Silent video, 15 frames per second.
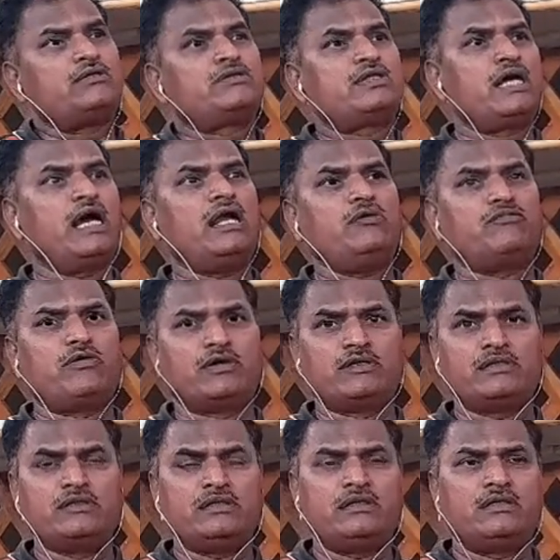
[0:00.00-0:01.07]
Third
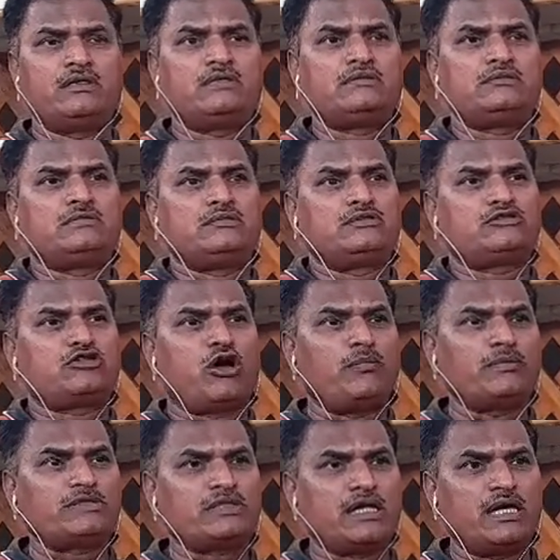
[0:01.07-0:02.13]
one,
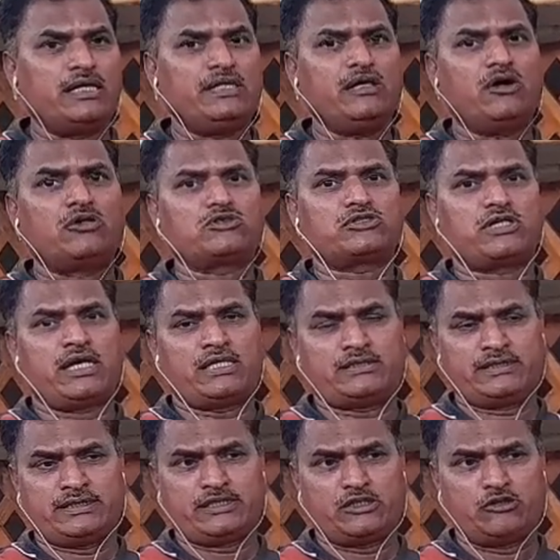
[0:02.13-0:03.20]
Thomas Hardy also has
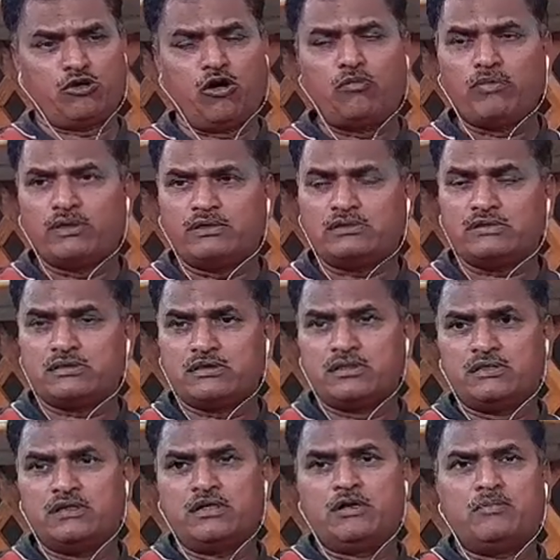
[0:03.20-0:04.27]
written novels,
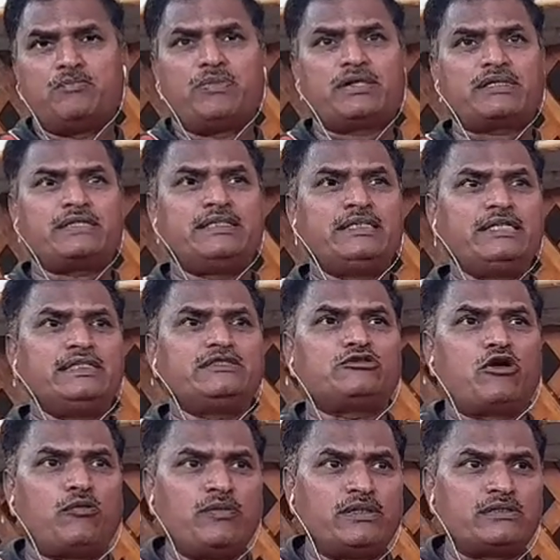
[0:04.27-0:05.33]
but his
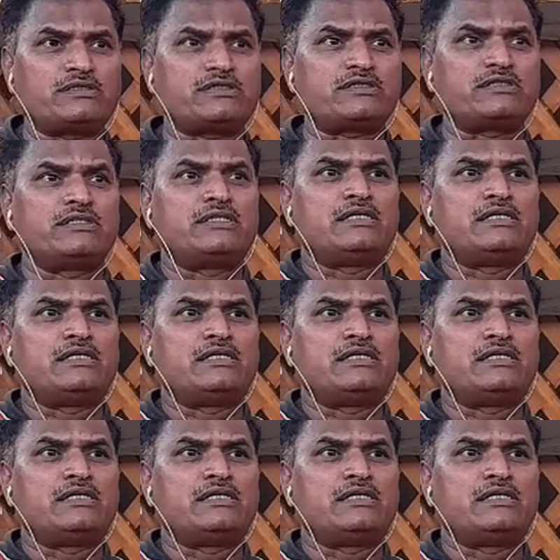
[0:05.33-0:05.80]
novels